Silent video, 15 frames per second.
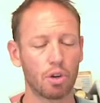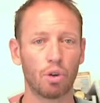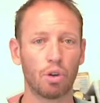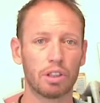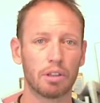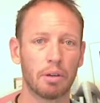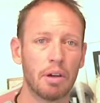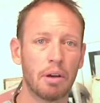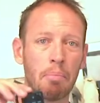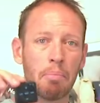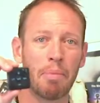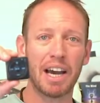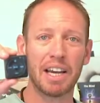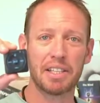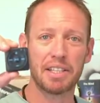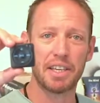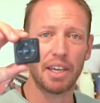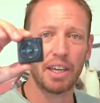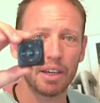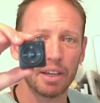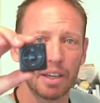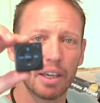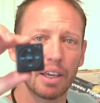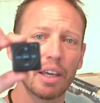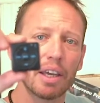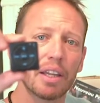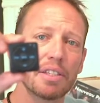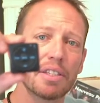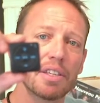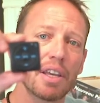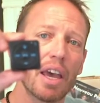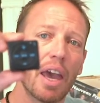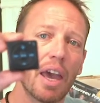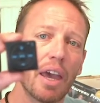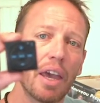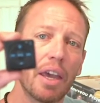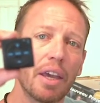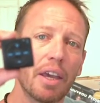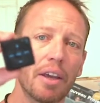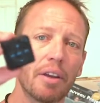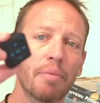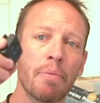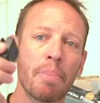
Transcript: called Mighty. It's a